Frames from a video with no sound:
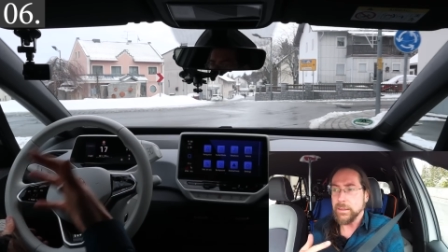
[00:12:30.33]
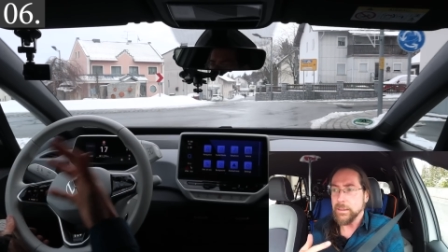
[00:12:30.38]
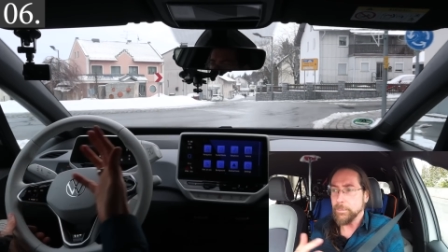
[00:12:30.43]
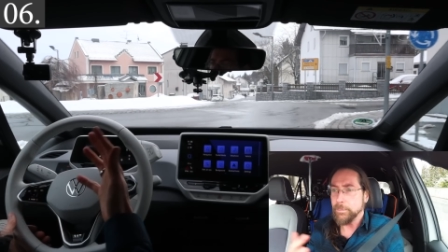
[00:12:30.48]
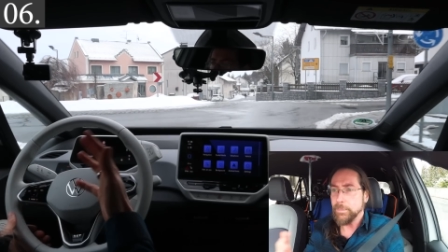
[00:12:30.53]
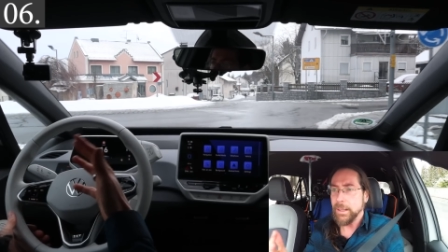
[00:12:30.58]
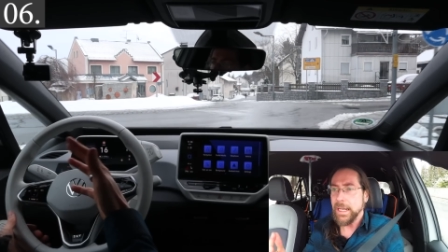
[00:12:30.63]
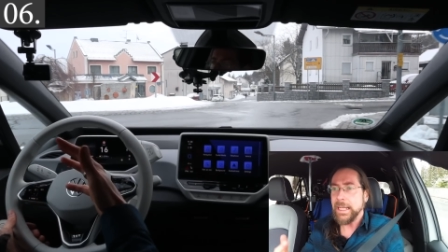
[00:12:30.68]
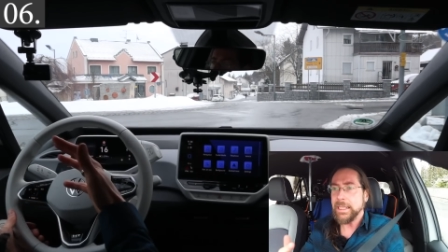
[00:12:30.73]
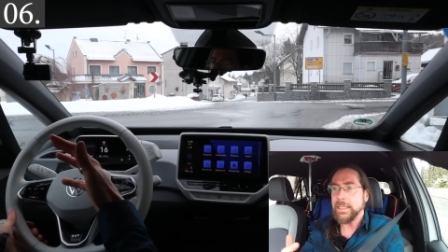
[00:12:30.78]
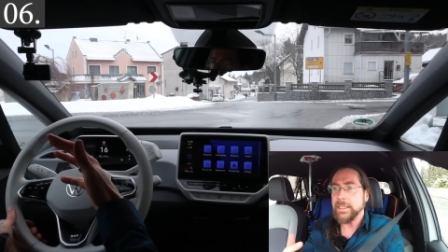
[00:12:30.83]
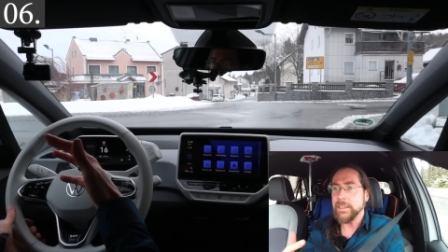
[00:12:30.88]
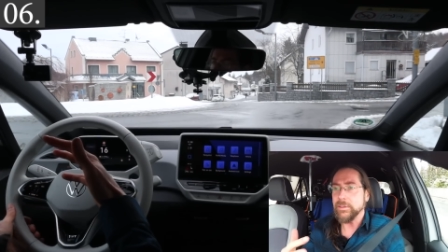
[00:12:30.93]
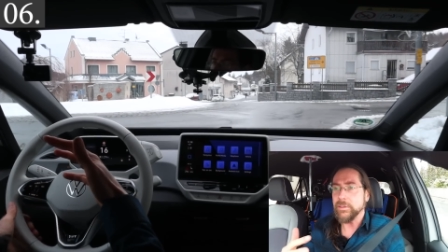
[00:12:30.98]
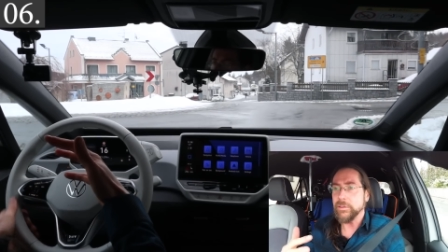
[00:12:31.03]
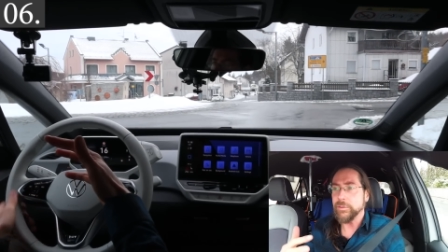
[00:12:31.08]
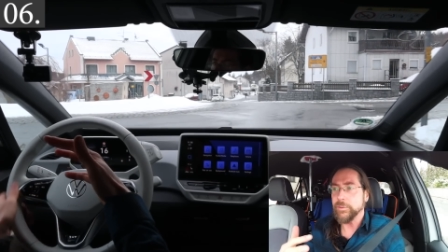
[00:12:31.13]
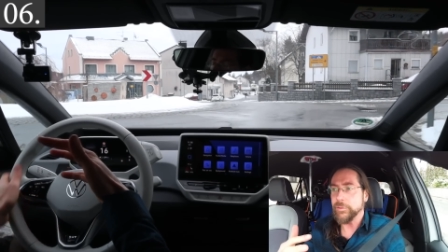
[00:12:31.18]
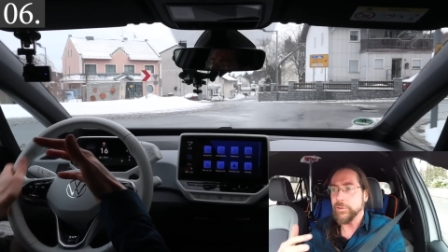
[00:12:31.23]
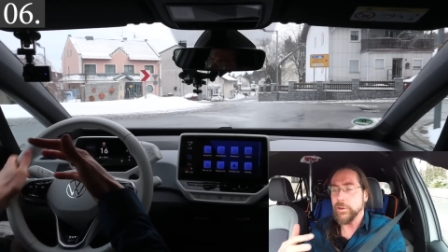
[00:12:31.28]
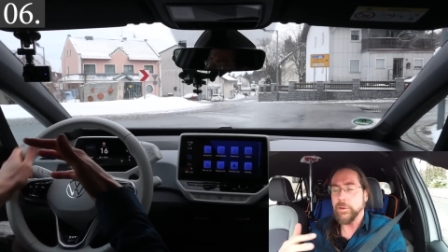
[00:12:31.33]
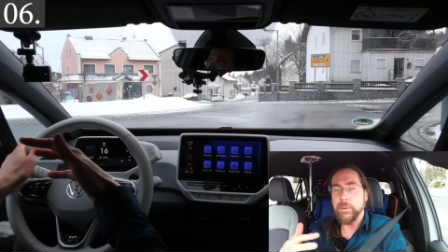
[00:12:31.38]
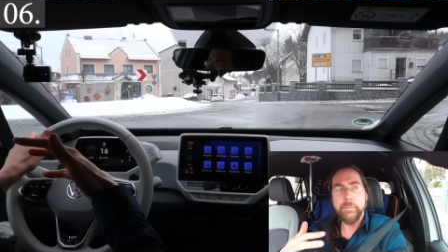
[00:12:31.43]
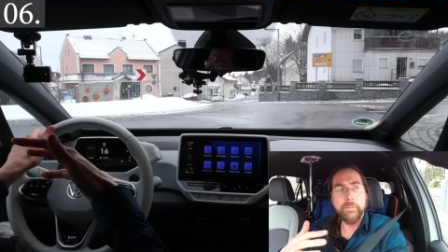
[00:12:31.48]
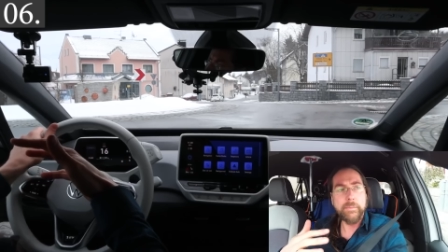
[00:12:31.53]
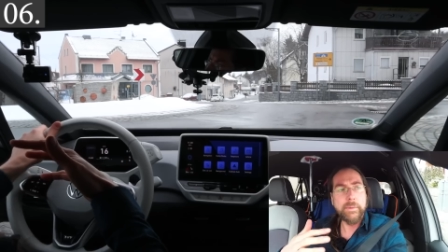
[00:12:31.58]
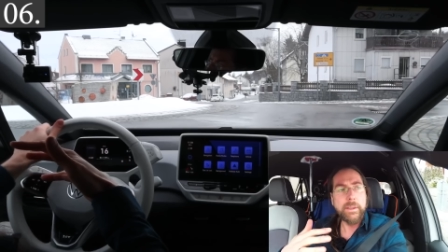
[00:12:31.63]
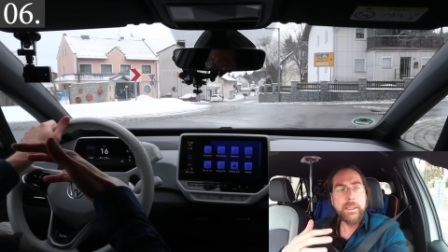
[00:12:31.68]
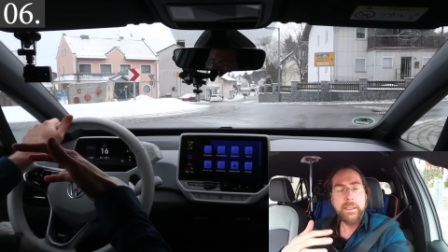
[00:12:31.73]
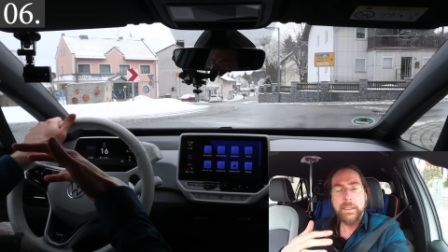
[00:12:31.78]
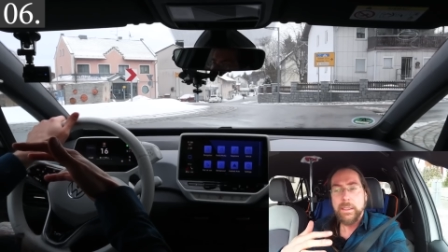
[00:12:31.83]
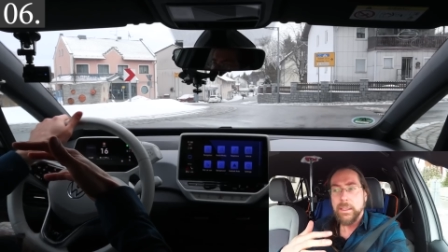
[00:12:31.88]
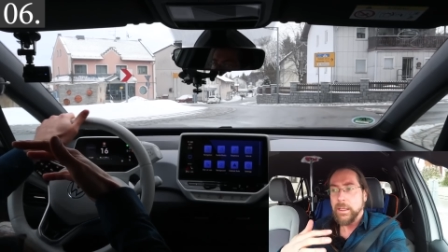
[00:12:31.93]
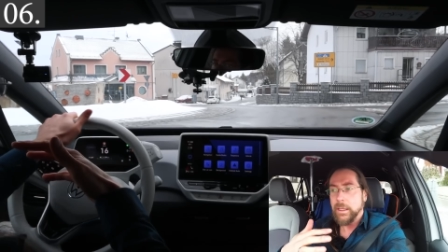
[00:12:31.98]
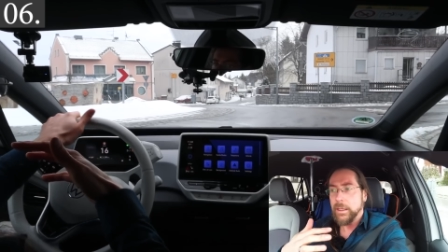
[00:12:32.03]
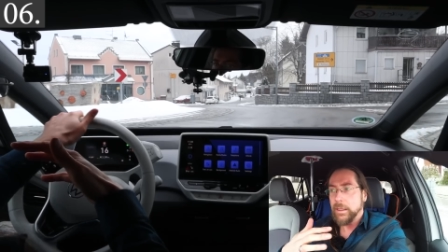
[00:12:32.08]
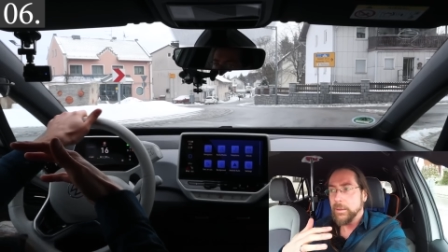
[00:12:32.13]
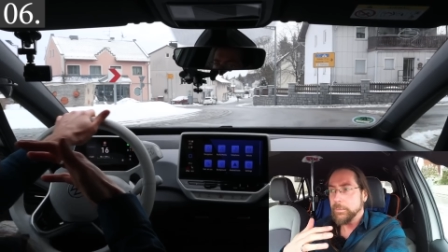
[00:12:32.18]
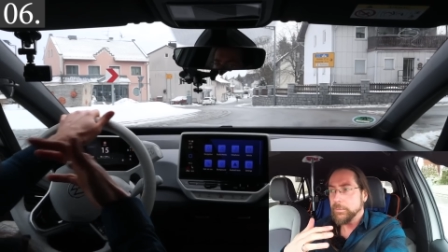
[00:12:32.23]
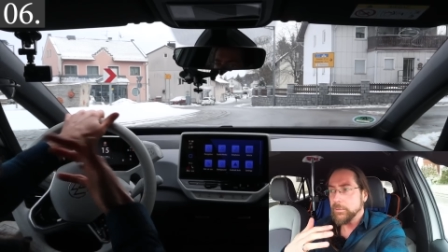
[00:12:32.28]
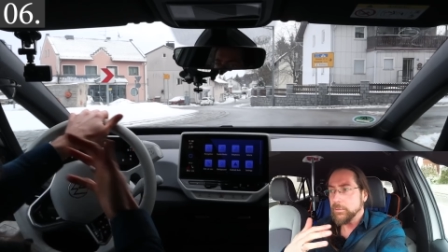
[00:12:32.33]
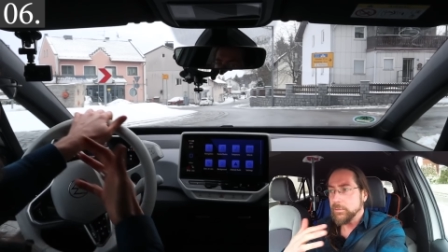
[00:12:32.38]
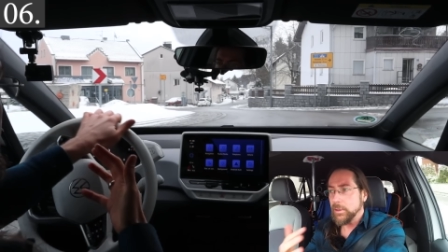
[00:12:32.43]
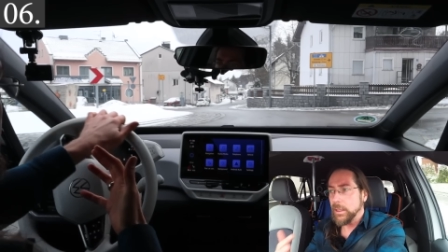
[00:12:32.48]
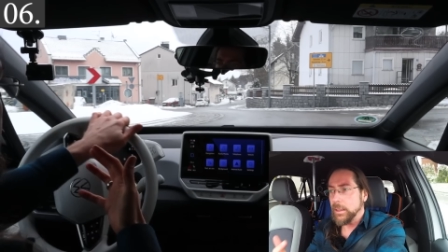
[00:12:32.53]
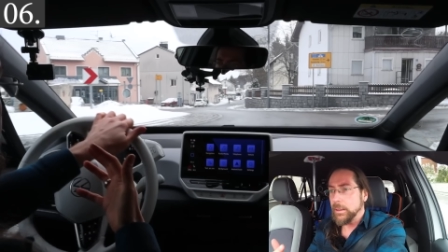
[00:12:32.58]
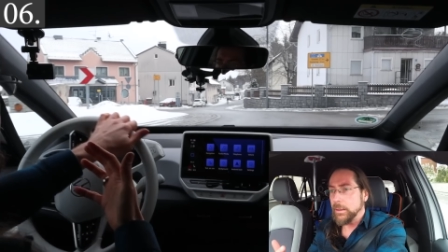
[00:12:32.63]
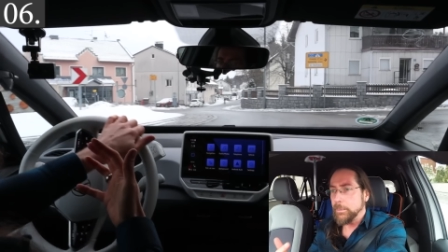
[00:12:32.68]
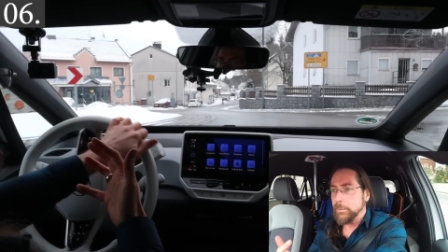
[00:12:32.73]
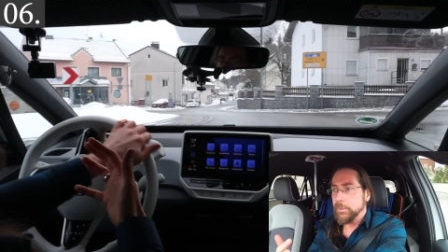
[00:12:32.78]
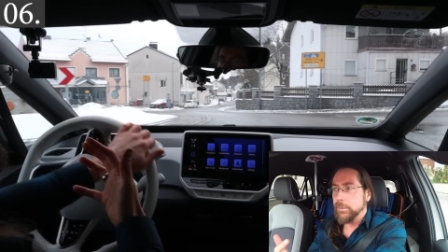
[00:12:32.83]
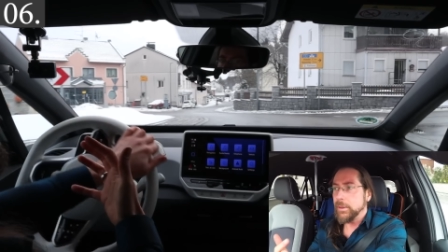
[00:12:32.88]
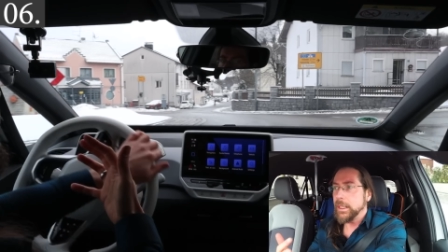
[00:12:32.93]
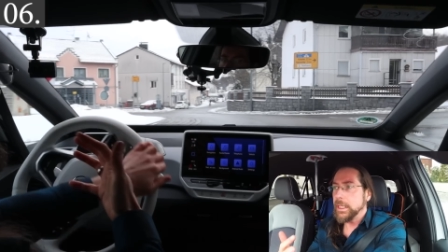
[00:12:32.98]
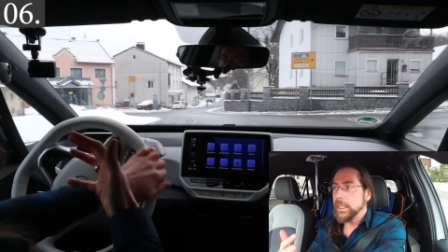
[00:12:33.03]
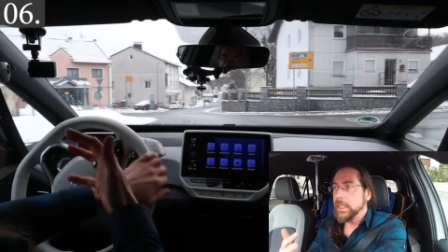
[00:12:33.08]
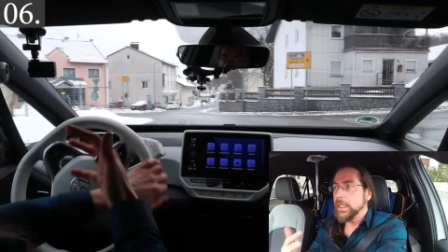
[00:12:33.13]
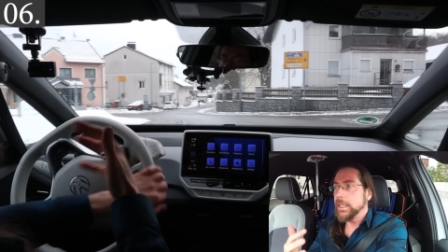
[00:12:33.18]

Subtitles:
balance from braking